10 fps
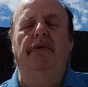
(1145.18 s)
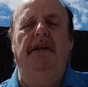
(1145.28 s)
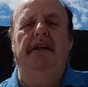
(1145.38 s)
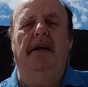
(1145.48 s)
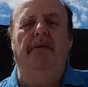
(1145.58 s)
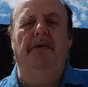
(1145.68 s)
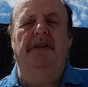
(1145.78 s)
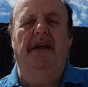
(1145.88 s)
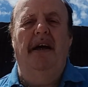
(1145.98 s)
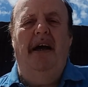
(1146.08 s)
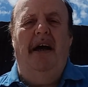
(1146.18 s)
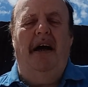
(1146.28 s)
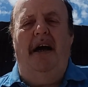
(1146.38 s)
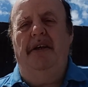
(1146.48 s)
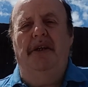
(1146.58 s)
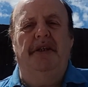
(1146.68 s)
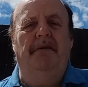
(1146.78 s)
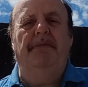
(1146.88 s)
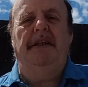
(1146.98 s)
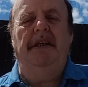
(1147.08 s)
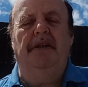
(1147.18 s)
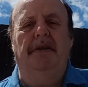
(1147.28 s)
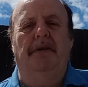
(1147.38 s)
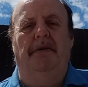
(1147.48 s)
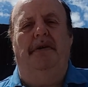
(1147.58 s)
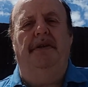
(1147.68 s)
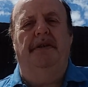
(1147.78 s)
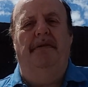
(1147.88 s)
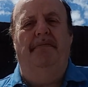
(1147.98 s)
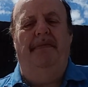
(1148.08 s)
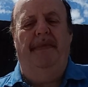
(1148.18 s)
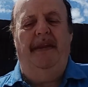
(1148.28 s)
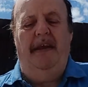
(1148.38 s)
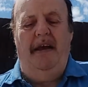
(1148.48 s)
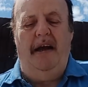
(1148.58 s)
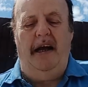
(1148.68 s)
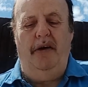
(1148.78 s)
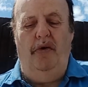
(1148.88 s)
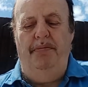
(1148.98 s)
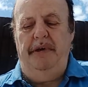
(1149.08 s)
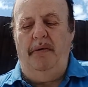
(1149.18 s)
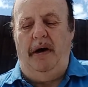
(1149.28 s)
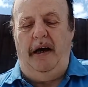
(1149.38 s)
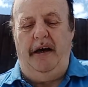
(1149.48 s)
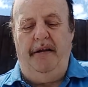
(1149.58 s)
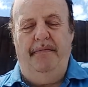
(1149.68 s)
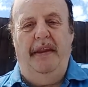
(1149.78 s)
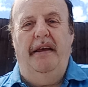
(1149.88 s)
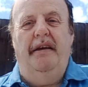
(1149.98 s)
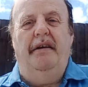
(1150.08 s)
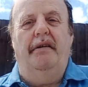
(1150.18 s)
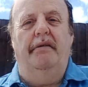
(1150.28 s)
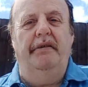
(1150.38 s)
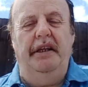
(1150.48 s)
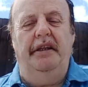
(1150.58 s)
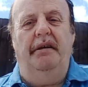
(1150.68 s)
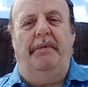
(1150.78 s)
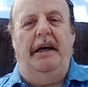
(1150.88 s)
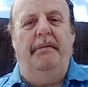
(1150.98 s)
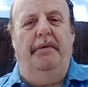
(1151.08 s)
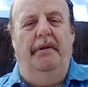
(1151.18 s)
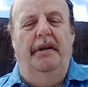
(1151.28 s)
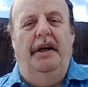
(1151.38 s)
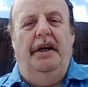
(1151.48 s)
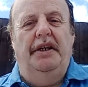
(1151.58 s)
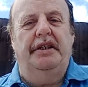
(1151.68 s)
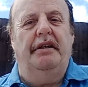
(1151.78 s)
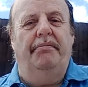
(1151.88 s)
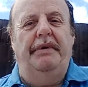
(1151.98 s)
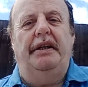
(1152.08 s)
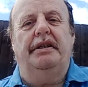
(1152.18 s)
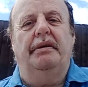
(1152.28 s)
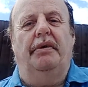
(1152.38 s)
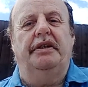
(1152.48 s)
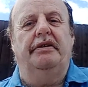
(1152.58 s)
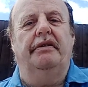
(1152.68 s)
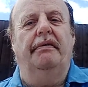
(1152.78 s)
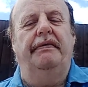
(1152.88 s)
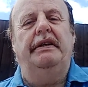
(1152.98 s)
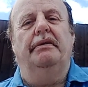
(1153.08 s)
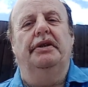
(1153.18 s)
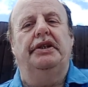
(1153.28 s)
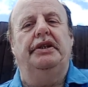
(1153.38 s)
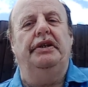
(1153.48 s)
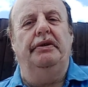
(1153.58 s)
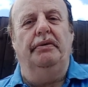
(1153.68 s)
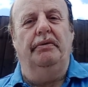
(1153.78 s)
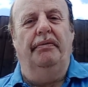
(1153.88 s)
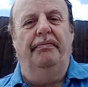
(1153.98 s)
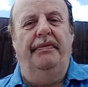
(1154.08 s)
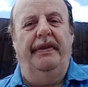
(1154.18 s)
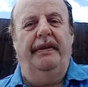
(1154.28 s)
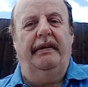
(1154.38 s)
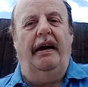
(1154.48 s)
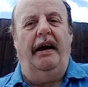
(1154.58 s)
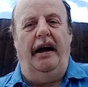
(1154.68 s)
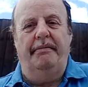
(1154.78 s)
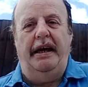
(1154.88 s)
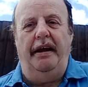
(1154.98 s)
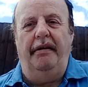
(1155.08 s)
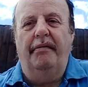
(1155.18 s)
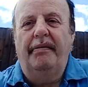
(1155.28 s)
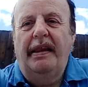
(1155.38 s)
rooted out? Are you submitting to God? I hope you are. Read the Bible, submit to what it reveals to you. Amen.